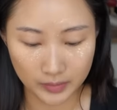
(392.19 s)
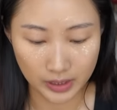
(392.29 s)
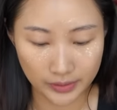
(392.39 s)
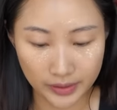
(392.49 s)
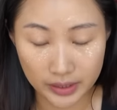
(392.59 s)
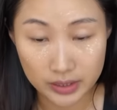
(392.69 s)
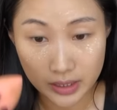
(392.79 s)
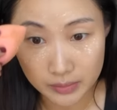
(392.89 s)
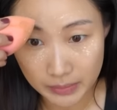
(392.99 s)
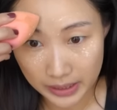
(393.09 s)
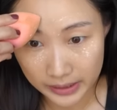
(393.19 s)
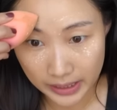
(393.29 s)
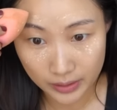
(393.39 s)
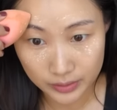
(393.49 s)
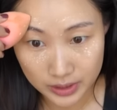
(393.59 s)
Yeah, they said my
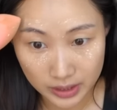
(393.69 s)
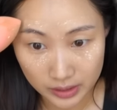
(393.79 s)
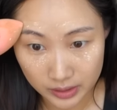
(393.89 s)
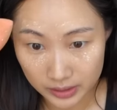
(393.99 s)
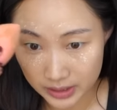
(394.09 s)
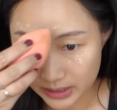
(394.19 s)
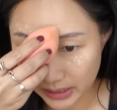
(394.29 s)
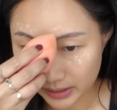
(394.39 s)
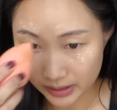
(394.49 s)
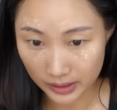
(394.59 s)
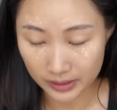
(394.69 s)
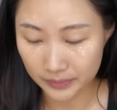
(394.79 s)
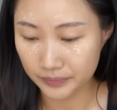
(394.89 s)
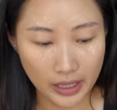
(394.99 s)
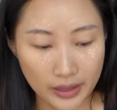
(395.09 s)
account's in good
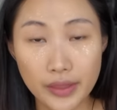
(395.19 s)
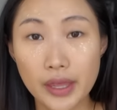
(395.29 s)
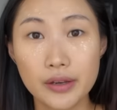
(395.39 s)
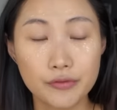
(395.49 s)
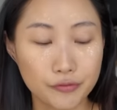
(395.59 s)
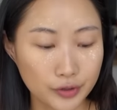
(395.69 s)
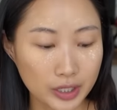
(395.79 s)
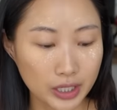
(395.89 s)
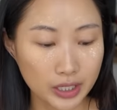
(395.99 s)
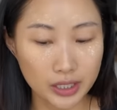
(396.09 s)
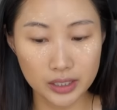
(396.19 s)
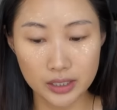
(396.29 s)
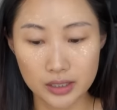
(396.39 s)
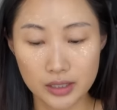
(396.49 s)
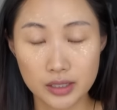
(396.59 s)
standing. And then
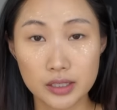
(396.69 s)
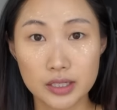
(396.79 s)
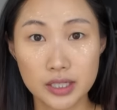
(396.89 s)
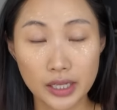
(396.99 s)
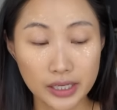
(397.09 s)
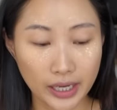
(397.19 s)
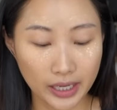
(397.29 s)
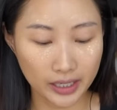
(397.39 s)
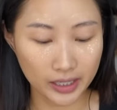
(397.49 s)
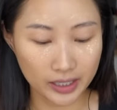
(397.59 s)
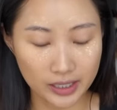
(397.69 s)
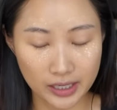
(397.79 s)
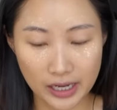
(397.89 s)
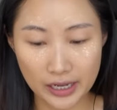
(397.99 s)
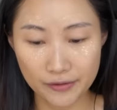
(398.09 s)
freaking Sunday,
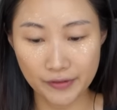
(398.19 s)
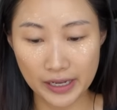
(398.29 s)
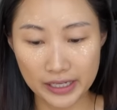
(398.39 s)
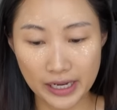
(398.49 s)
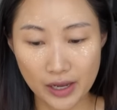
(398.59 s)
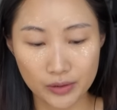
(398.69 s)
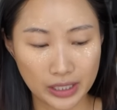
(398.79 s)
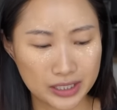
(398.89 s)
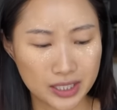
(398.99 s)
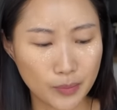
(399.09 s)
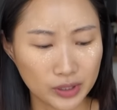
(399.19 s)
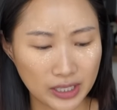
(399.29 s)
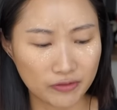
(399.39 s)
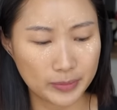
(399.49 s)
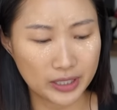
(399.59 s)
I find out, like, someone
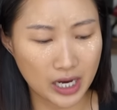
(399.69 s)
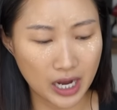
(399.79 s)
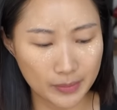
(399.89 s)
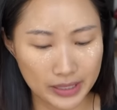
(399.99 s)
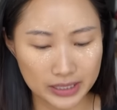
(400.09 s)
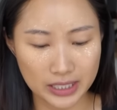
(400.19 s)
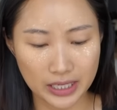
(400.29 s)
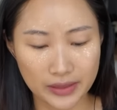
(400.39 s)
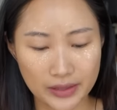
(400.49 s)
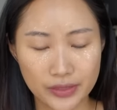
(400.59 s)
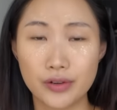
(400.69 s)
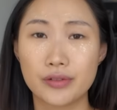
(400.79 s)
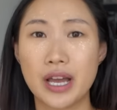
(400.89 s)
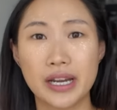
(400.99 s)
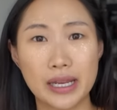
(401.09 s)
left me a comment saying that
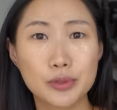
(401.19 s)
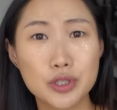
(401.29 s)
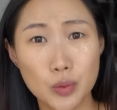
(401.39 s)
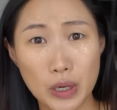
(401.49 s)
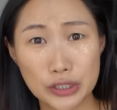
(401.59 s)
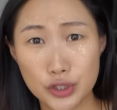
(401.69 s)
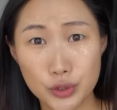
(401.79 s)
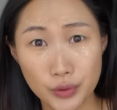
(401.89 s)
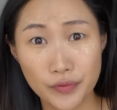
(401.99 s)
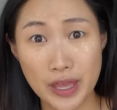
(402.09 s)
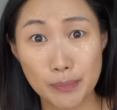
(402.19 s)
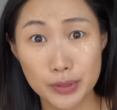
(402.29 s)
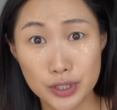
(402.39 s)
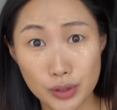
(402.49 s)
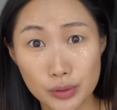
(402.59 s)
they're not able to watch 2 of the
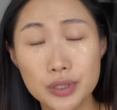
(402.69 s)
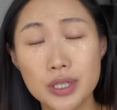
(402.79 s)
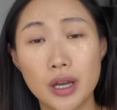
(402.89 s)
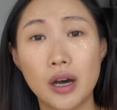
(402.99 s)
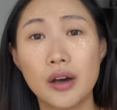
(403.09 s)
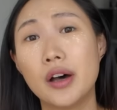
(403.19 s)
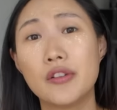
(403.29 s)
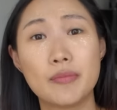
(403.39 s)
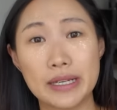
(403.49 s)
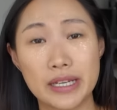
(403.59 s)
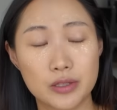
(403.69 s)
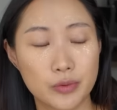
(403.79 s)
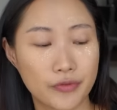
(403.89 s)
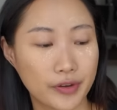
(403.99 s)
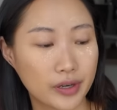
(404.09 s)
episodes of my Dance
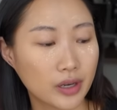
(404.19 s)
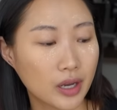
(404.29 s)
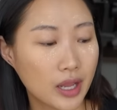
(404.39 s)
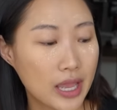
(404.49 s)
with Fear.